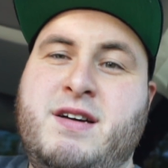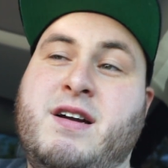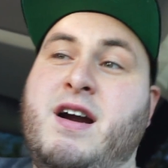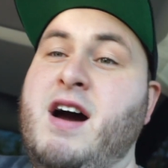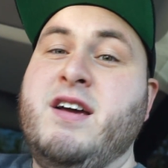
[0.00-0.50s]

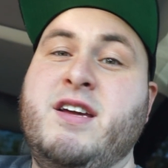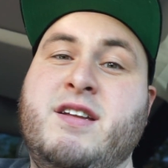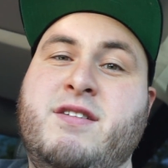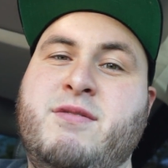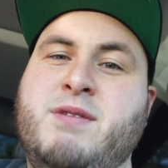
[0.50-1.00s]
Or I'll eat
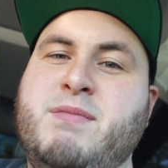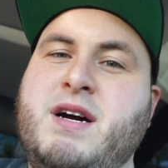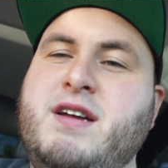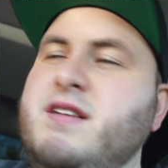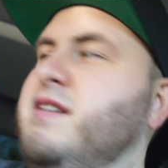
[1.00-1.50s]
it in one
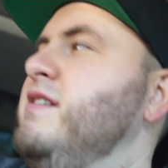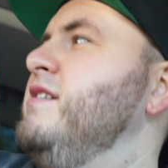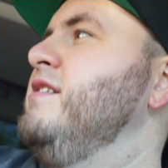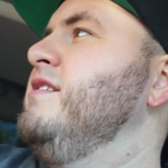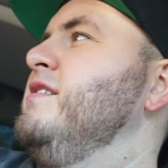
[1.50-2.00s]
bite.
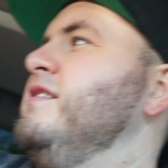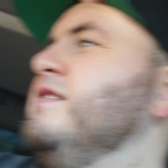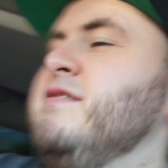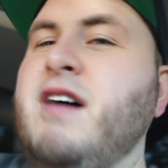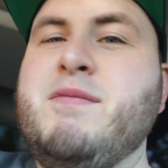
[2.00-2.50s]

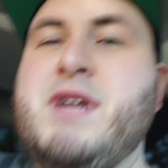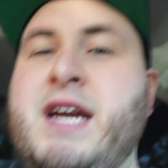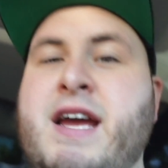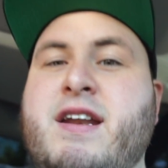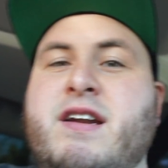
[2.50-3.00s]
So I'm gonna
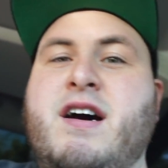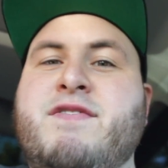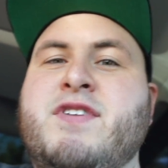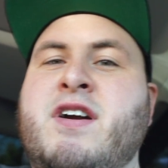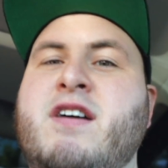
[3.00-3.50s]
hand it
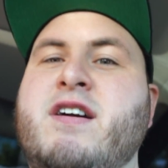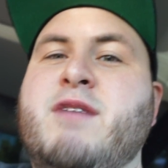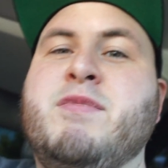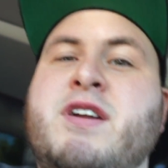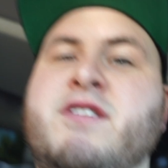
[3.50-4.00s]
off to her and
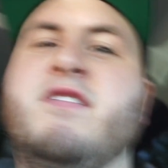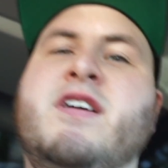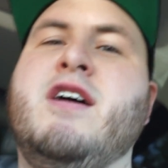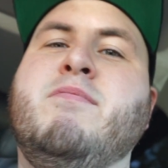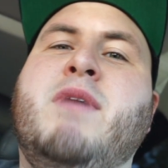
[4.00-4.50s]
I'm gonna do
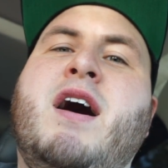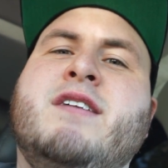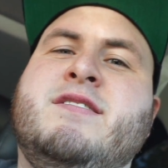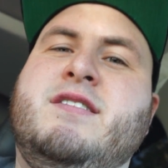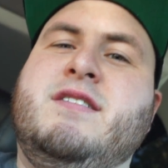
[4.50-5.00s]
the
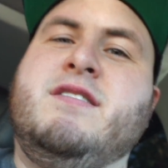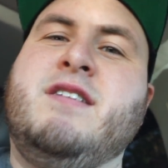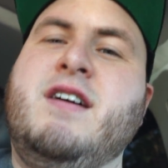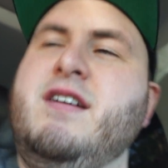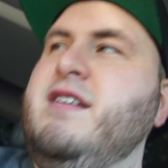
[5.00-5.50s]
unboxing.
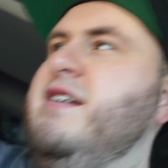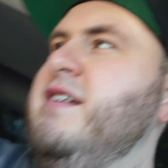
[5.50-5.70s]
All right.